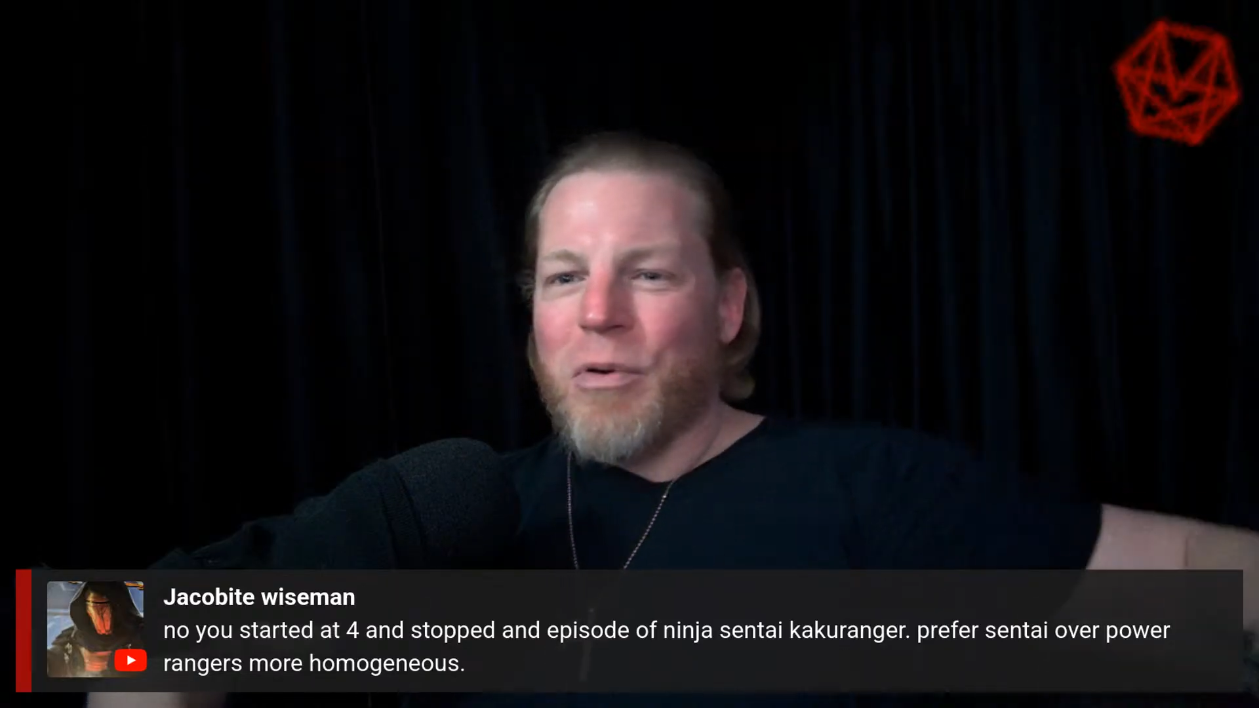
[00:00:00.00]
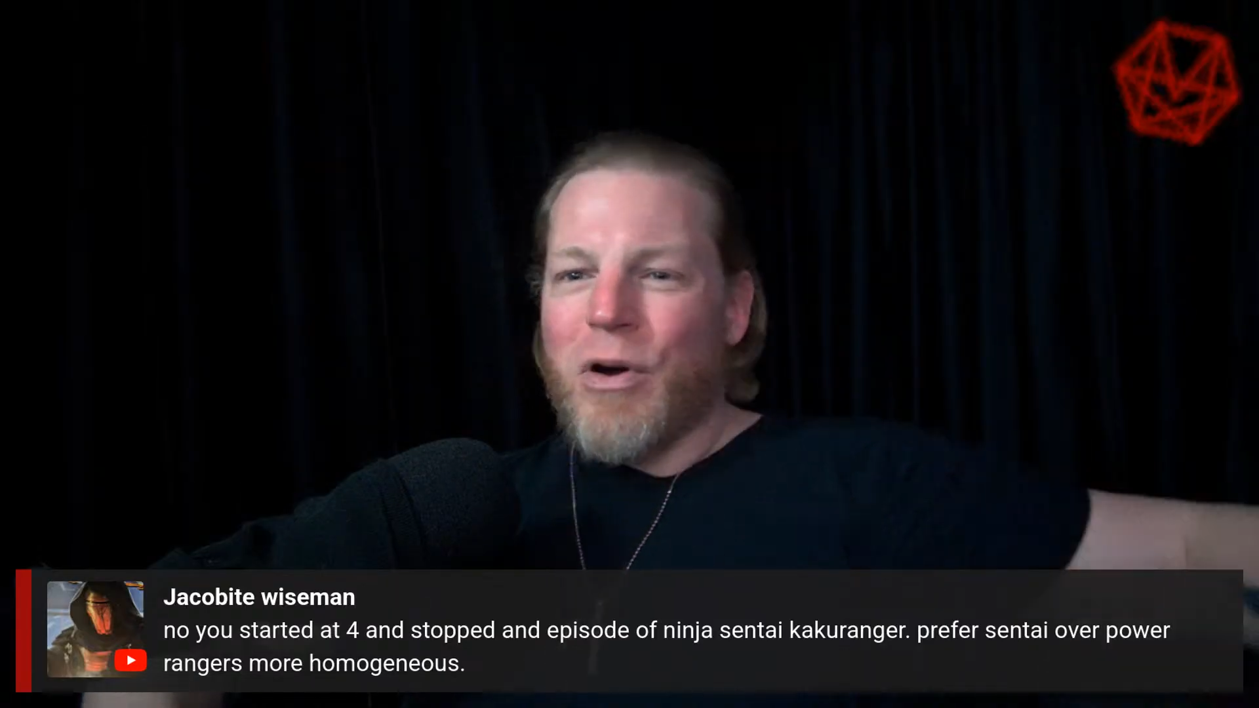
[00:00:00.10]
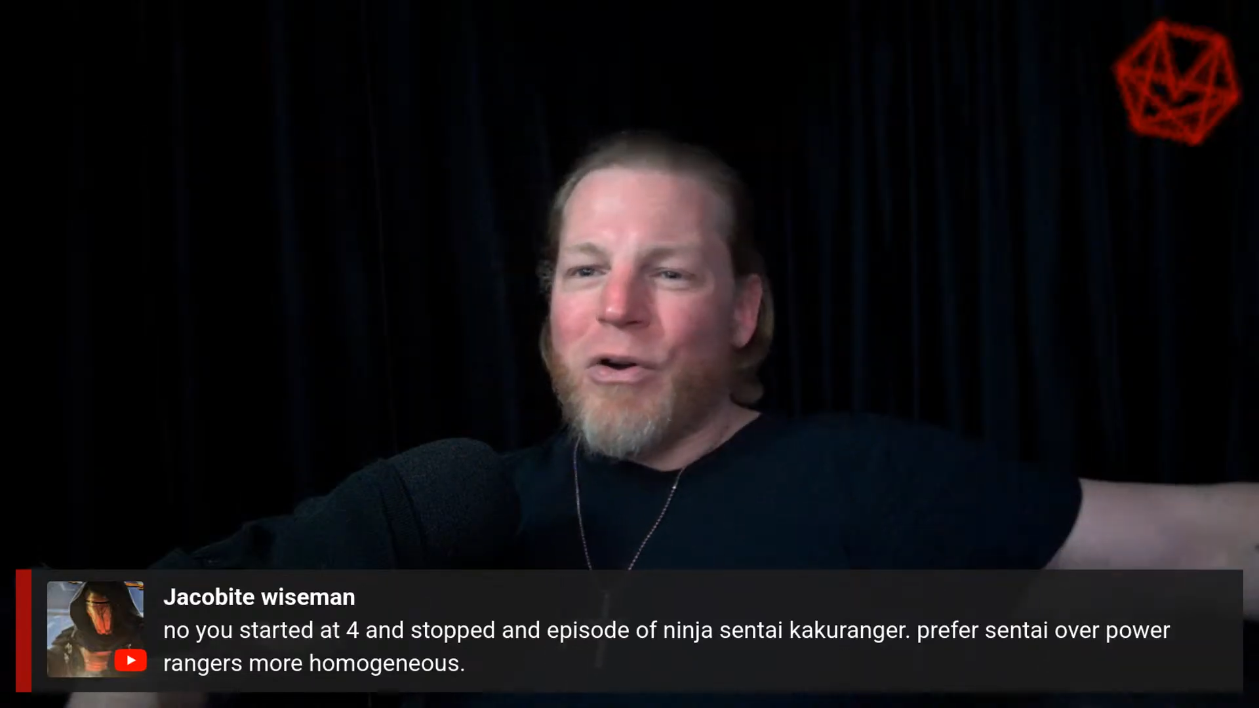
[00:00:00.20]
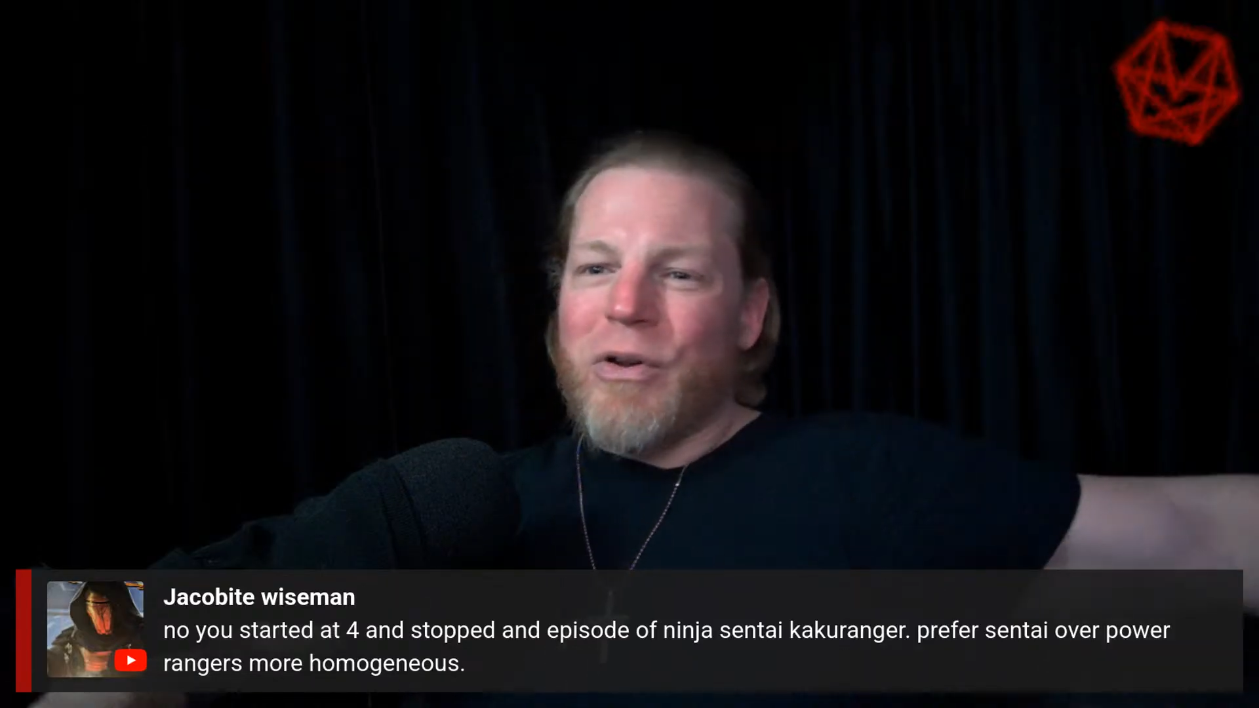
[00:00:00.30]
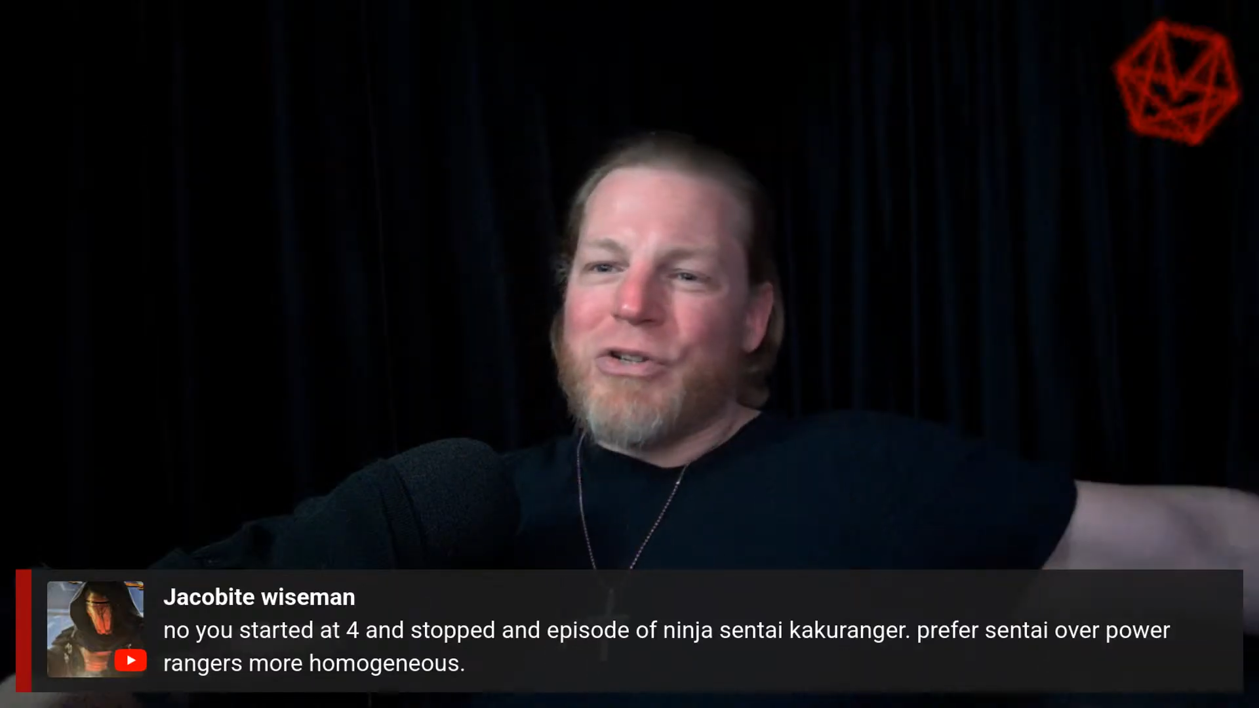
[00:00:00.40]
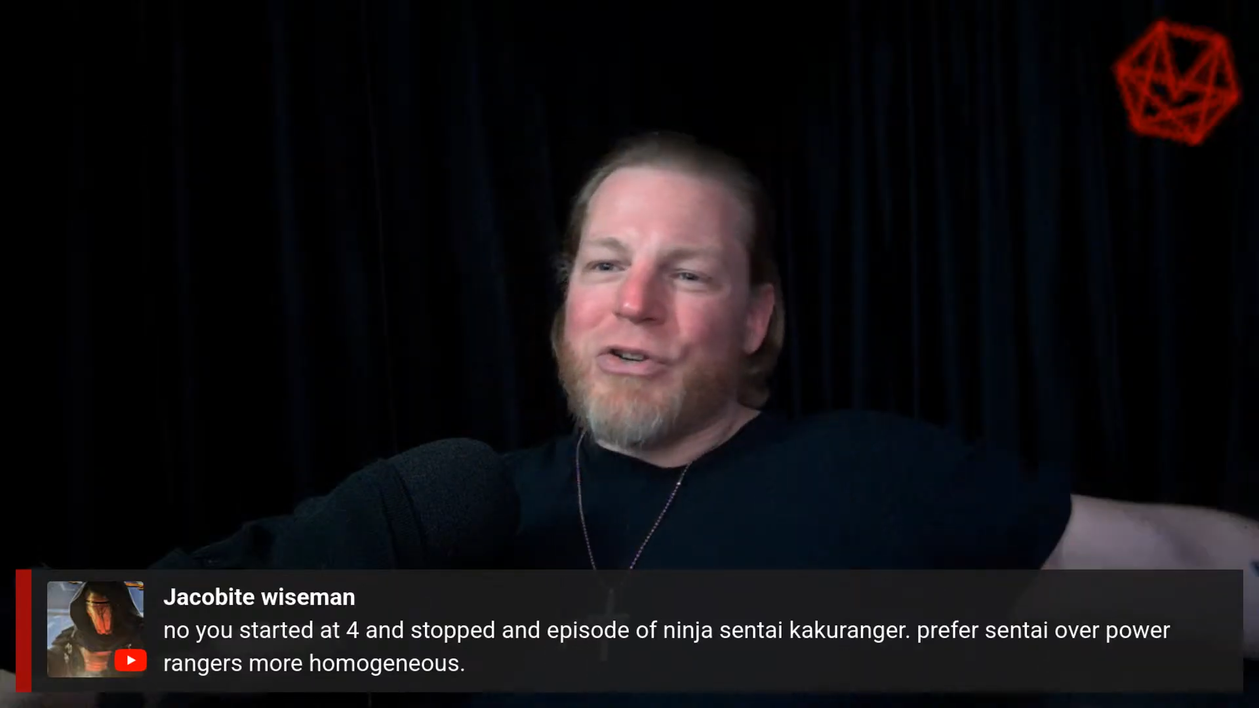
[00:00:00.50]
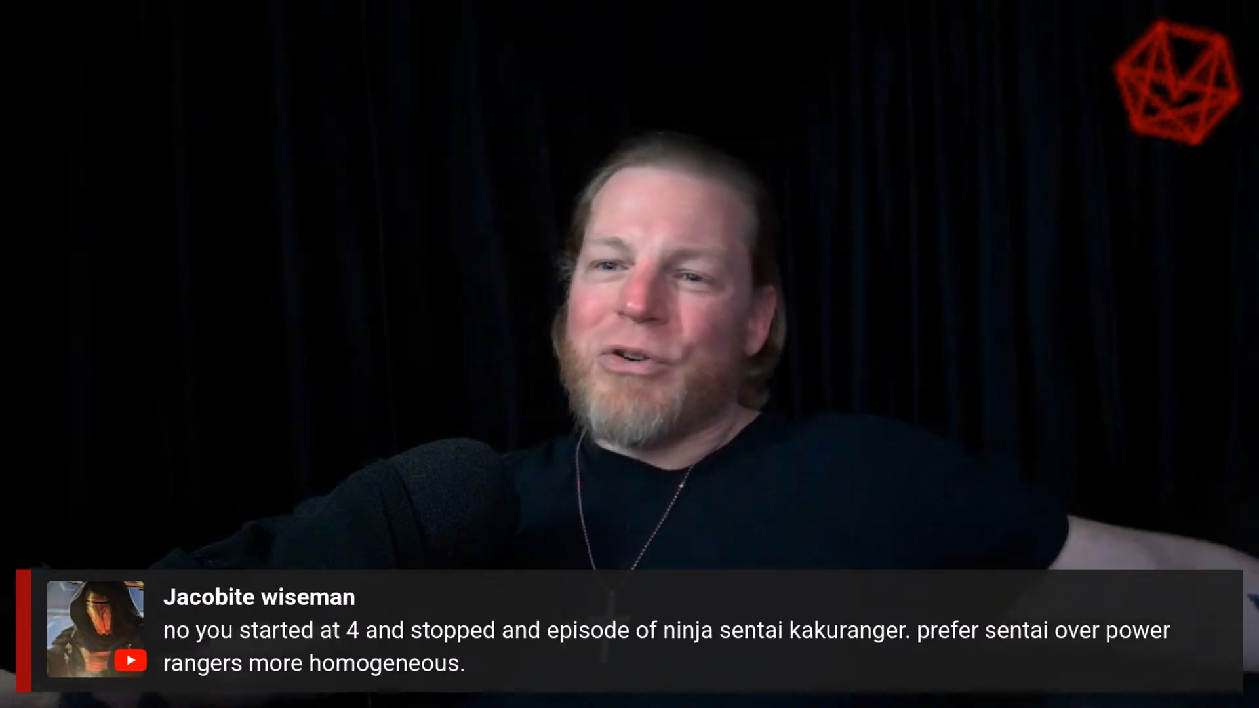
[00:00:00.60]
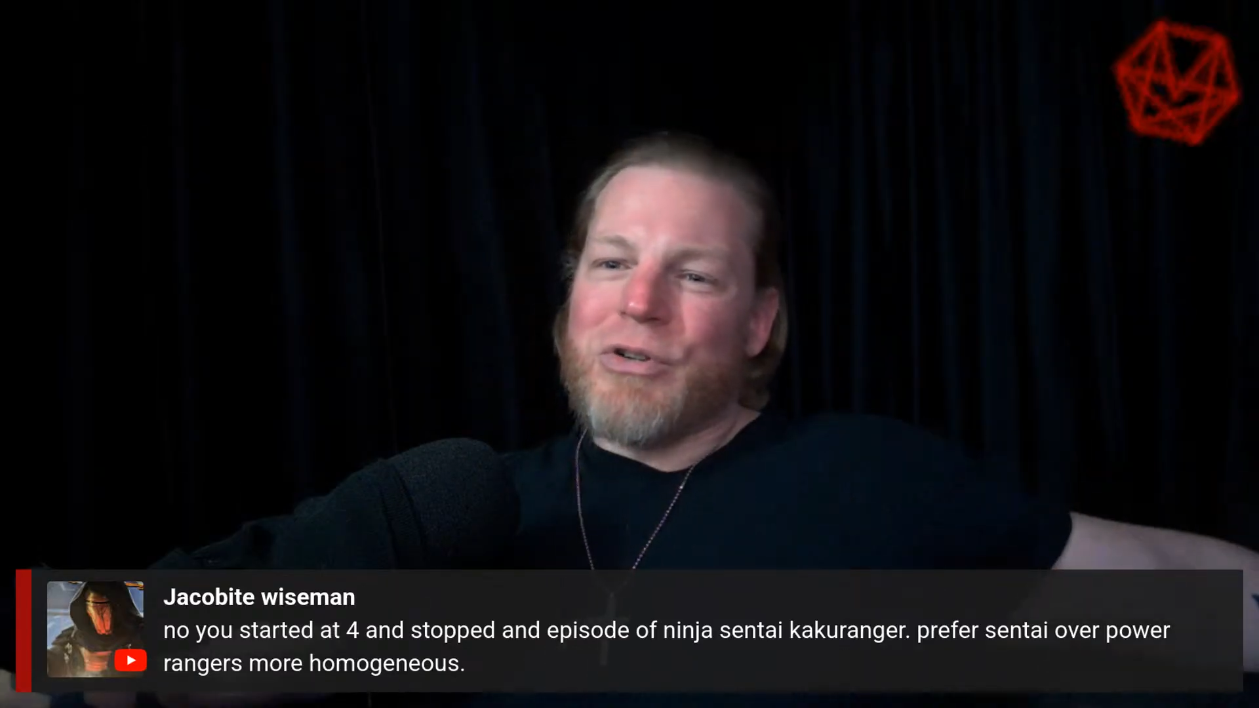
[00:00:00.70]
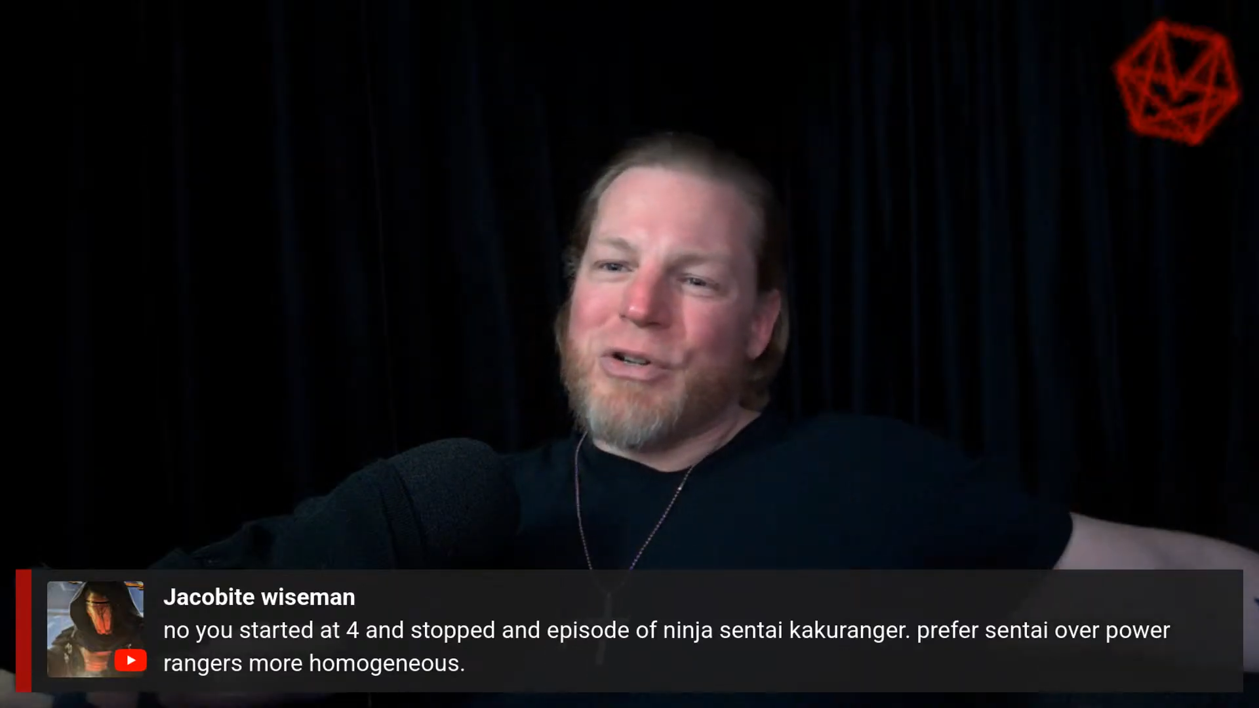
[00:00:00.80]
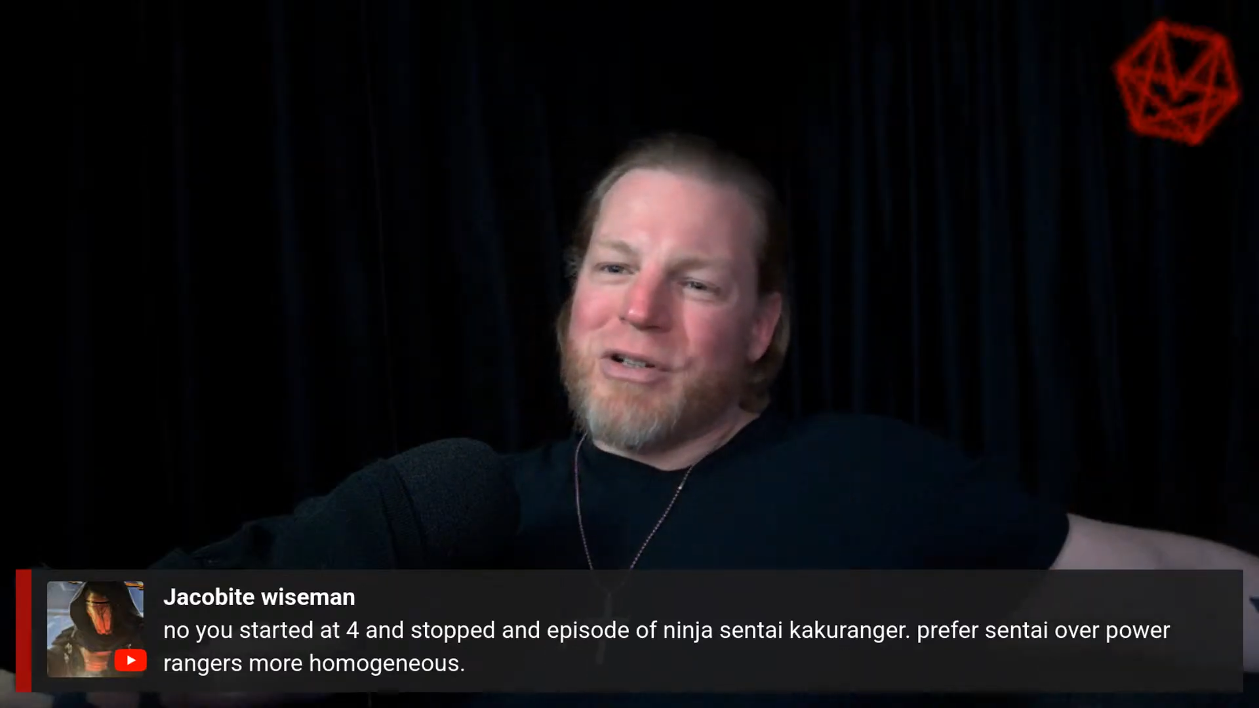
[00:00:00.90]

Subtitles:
Power Ranger.